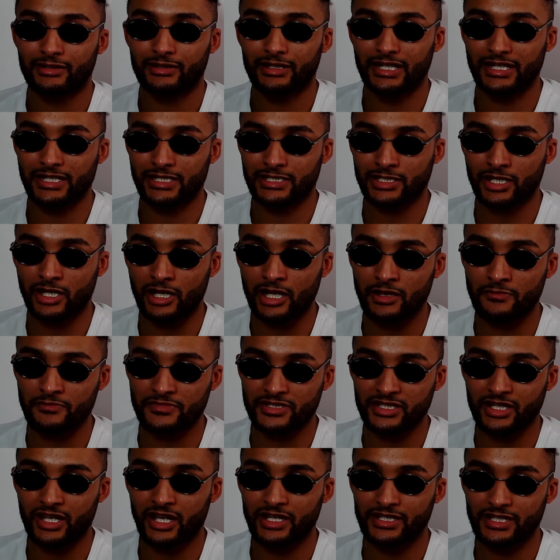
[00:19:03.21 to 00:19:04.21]
It's
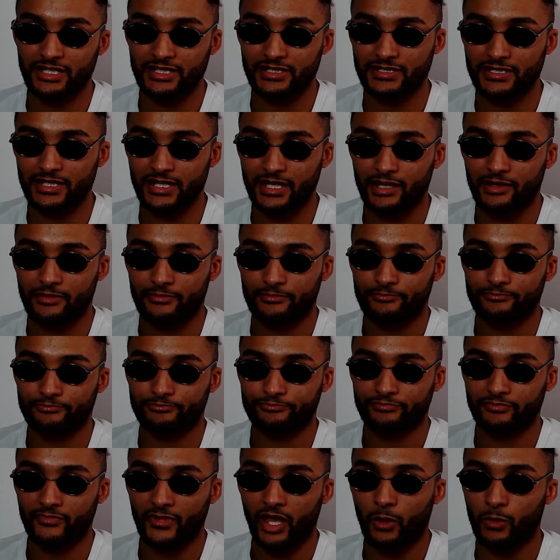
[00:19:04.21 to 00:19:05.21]
times like this year
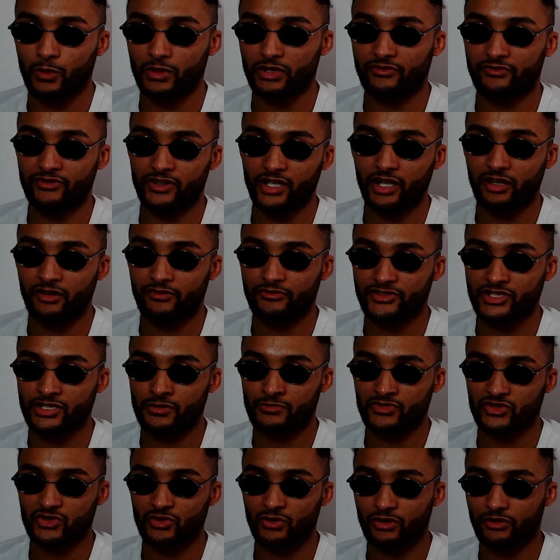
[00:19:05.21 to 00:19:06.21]
I would have loved
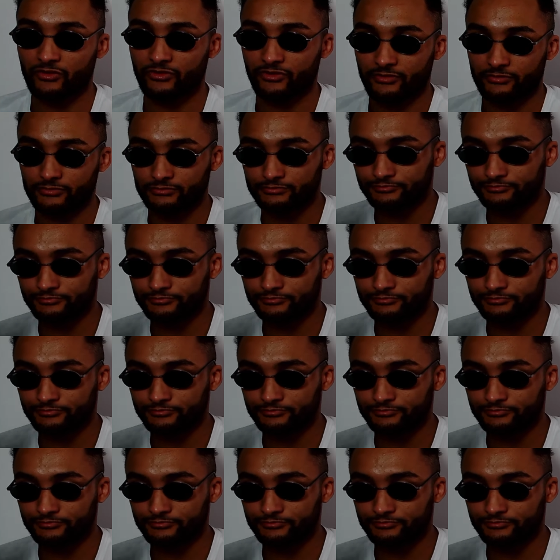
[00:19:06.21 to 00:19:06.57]
some sort of